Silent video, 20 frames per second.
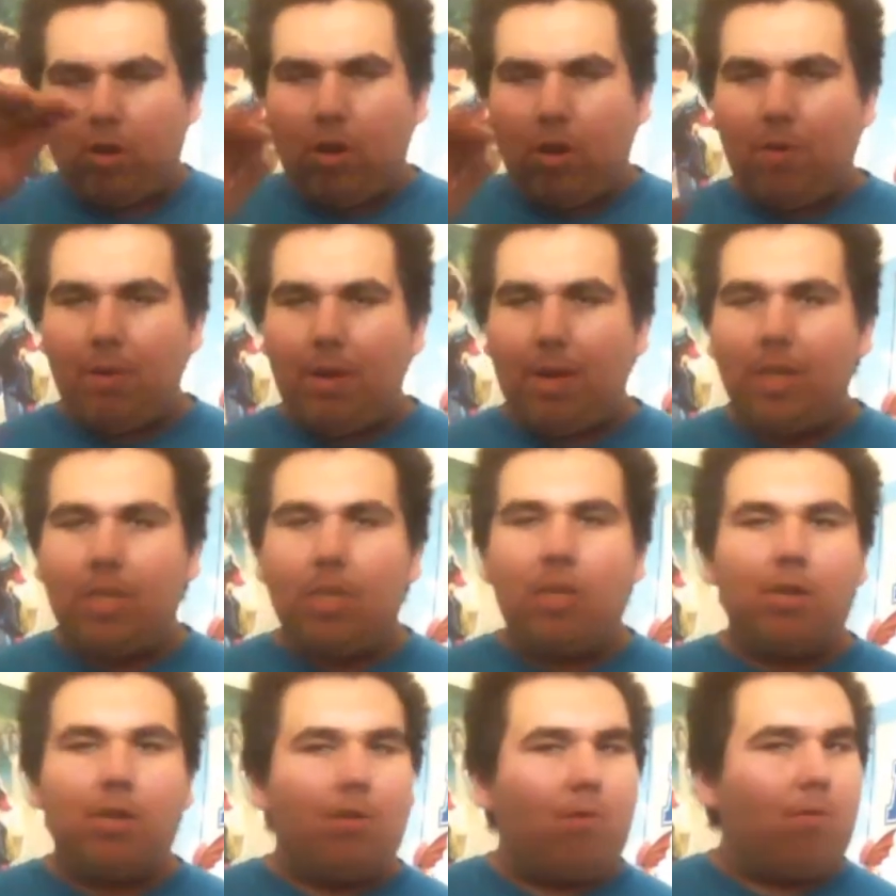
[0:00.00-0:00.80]
Going
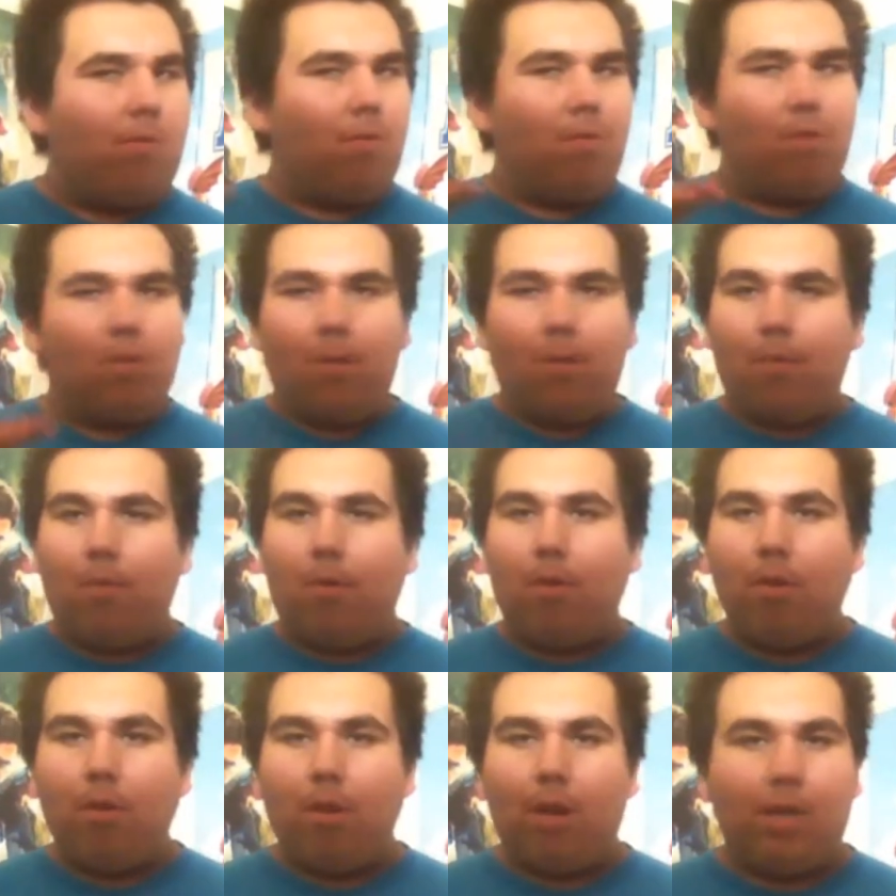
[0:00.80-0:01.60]
into The
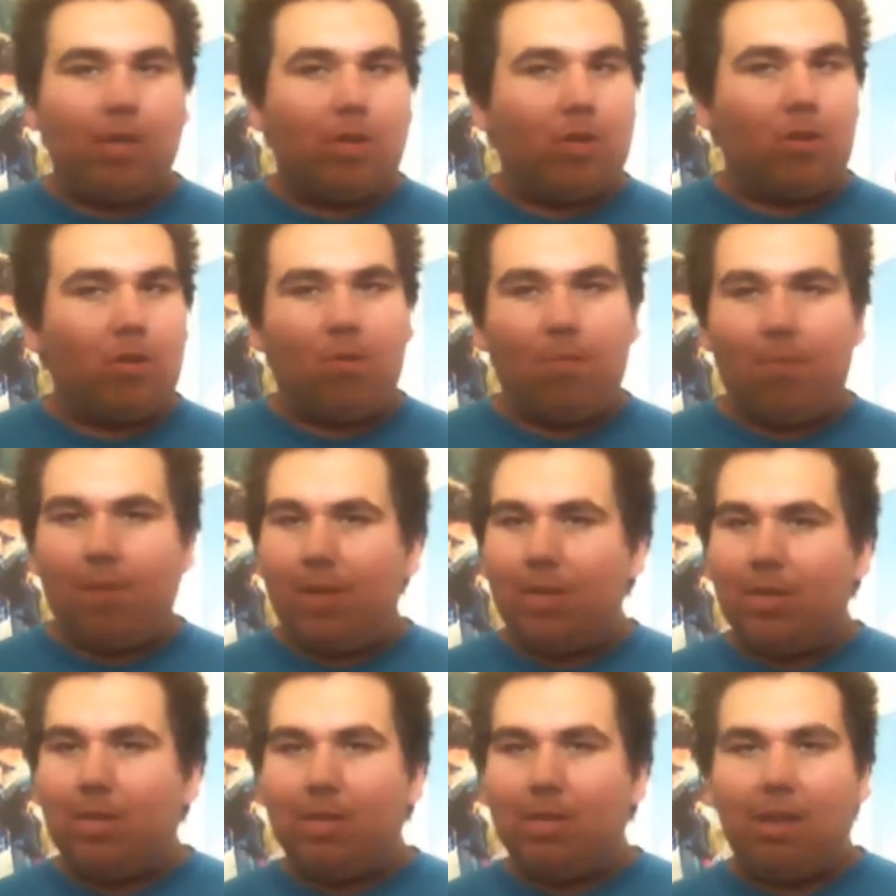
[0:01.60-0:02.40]
Mortal
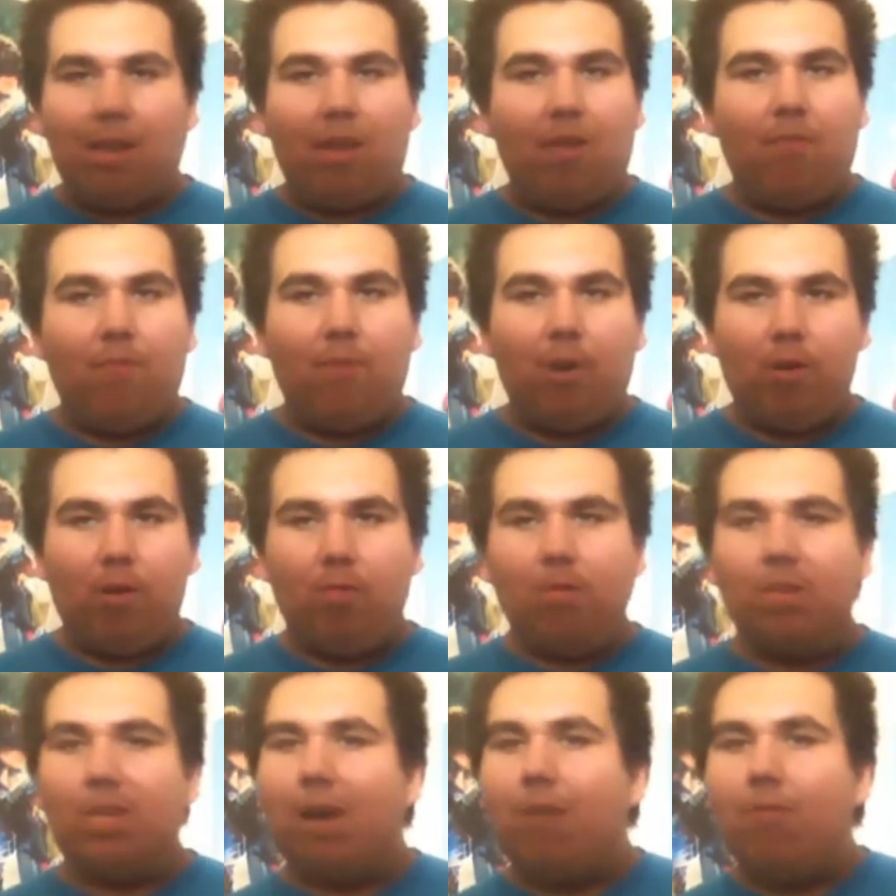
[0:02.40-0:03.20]
Instruments: City of
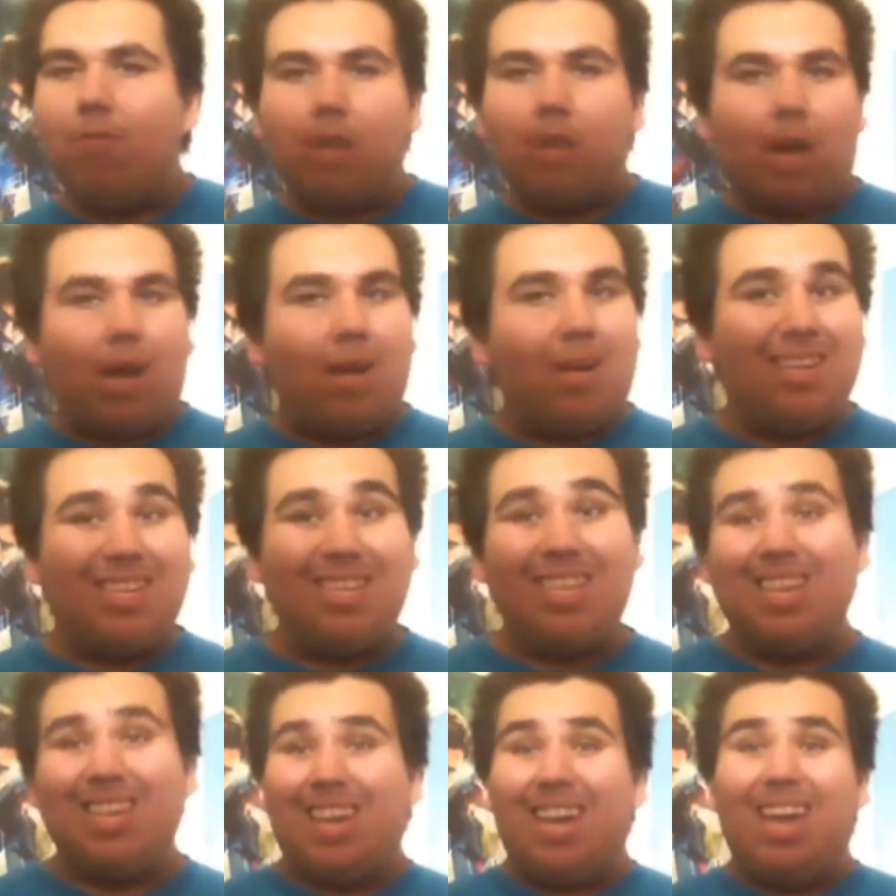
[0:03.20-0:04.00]
Bones, I was
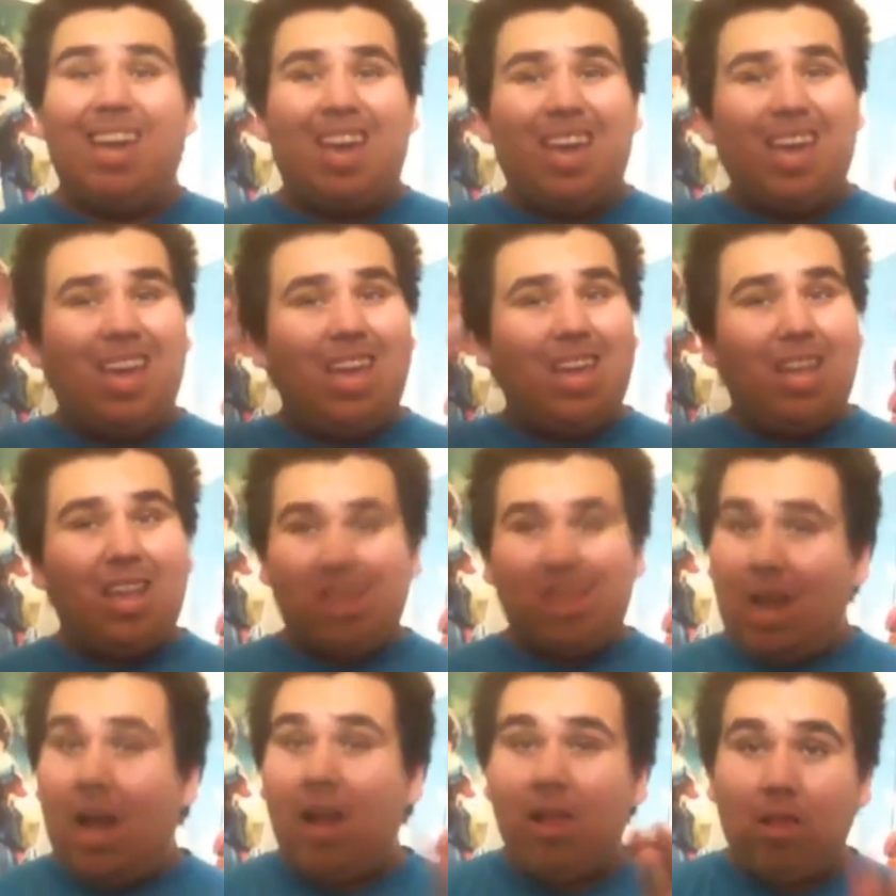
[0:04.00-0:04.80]
honestly
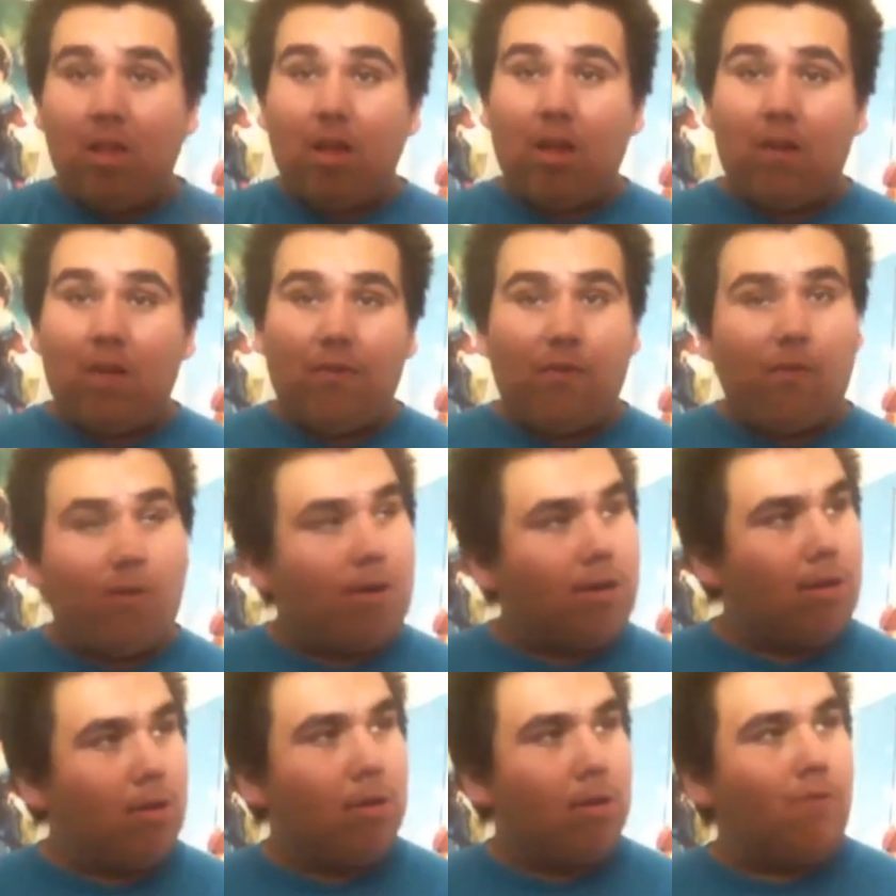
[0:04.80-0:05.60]
not looking
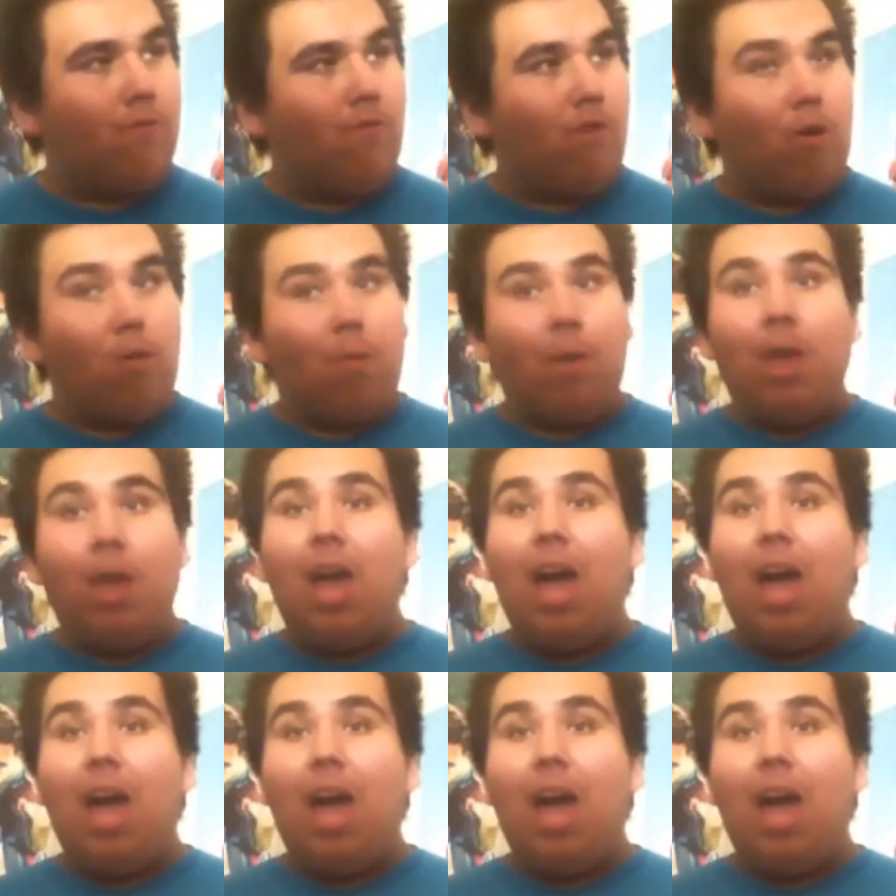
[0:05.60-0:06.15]
forward to this film.